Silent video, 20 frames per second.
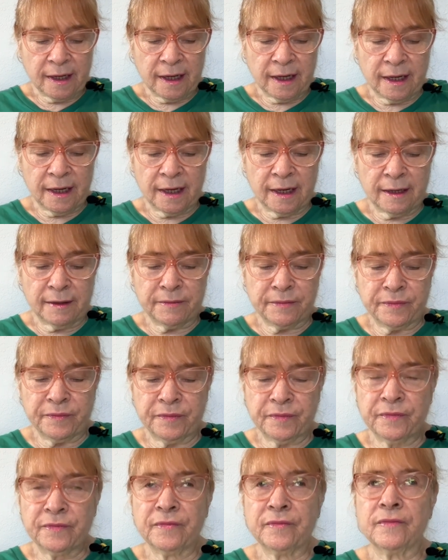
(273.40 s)
The
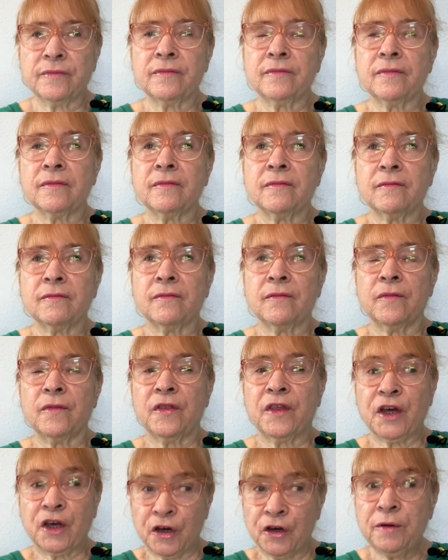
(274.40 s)

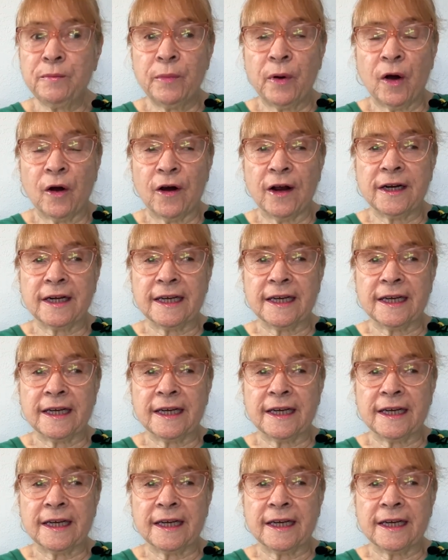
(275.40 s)
good part